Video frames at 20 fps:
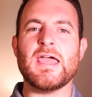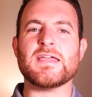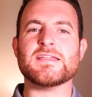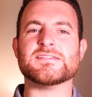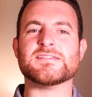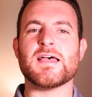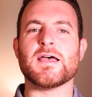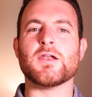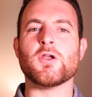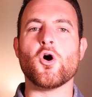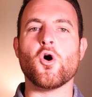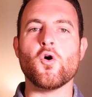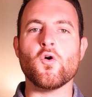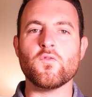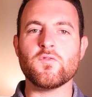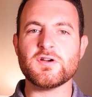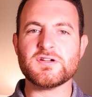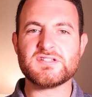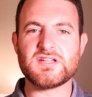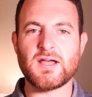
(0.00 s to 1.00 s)
is that
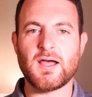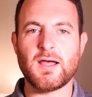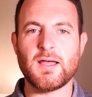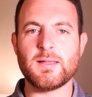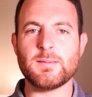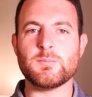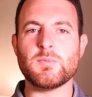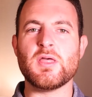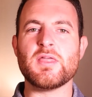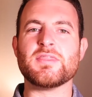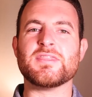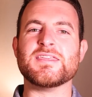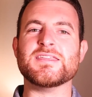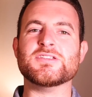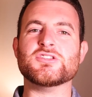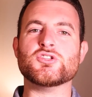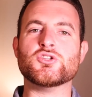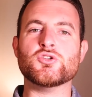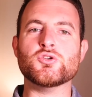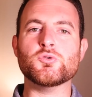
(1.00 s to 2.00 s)
over time,
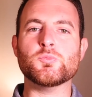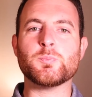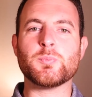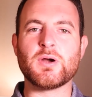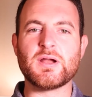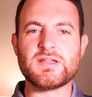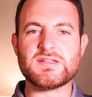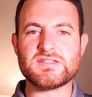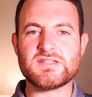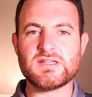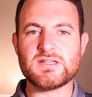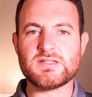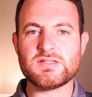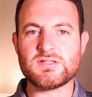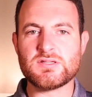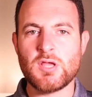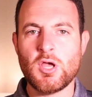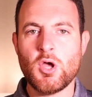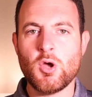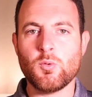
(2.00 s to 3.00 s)
the two
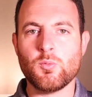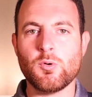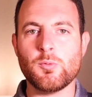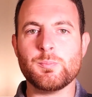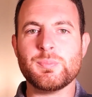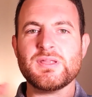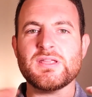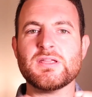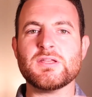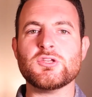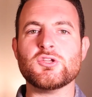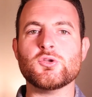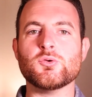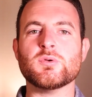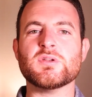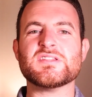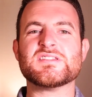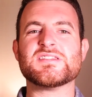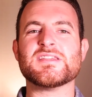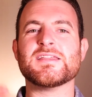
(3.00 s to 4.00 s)
prices will be in
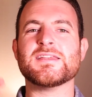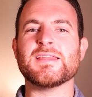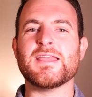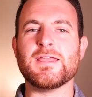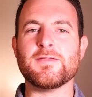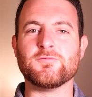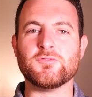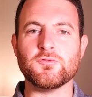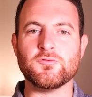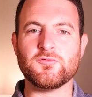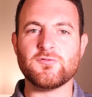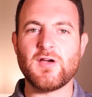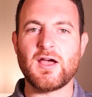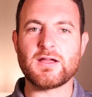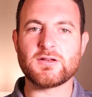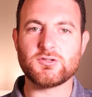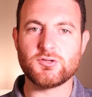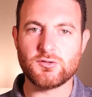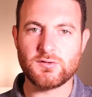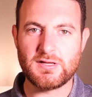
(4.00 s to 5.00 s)
unison if you
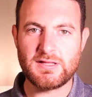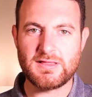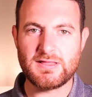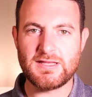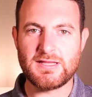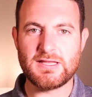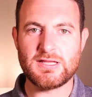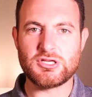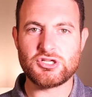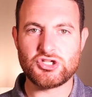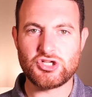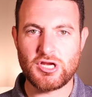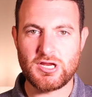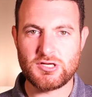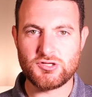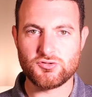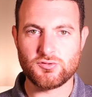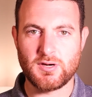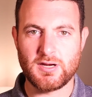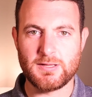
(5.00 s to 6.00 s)
factor in the
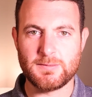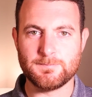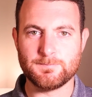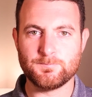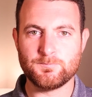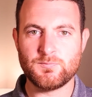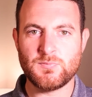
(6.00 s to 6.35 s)
exchange rate.